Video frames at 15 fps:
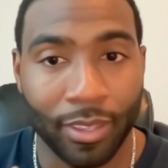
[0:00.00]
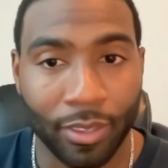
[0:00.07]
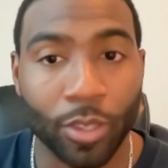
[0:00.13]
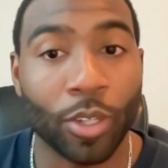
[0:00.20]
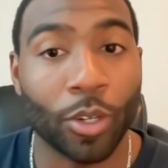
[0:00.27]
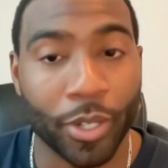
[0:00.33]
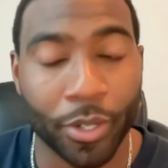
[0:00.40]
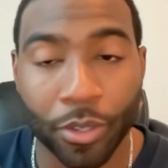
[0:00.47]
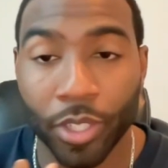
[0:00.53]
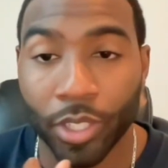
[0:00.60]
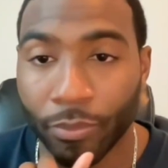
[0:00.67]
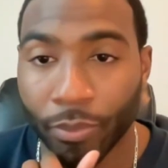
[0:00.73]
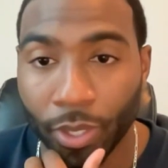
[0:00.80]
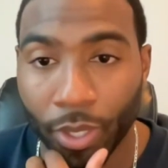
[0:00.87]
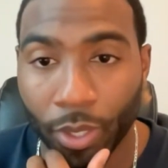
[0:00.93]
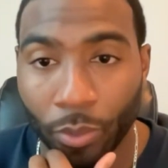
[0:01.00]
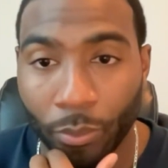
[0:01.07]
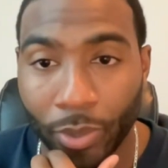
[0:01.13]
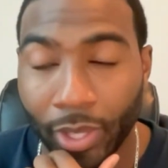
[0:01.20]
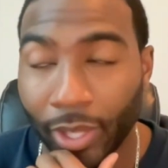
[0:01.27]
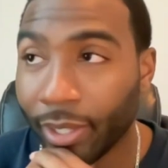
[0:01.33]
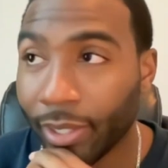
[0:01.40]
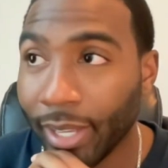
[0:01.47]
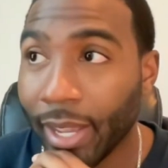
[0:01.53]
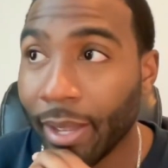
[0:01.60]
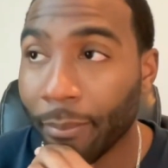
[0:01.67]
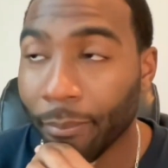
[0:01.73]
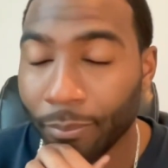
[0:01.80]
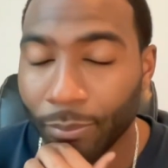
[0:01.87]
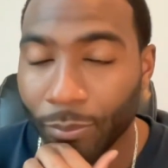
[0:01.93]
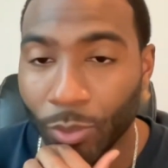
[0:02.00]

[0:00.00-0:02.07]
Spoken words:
they'll hear this video and be like, damn,